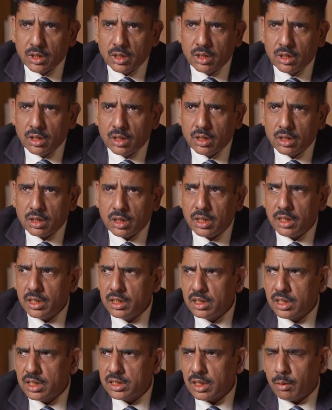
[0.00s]
uh,
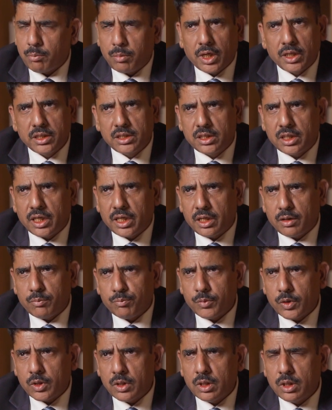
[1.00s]
in the supply chain
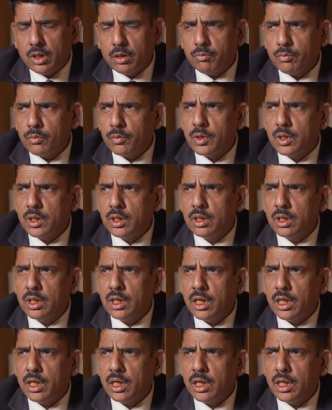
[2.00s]
uh, uh,